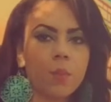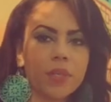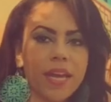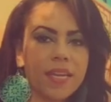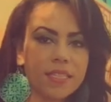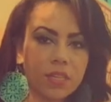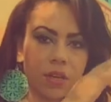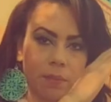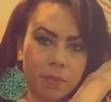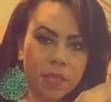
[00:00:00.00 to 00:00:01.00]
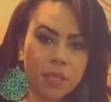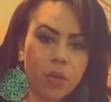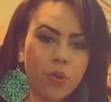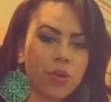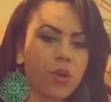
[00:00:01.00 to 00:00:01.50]
planets are
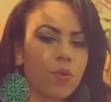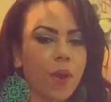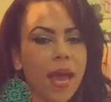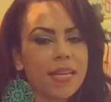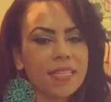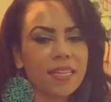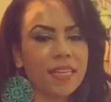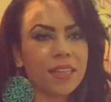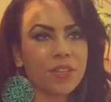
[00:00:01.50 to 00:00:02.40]
below the horizon.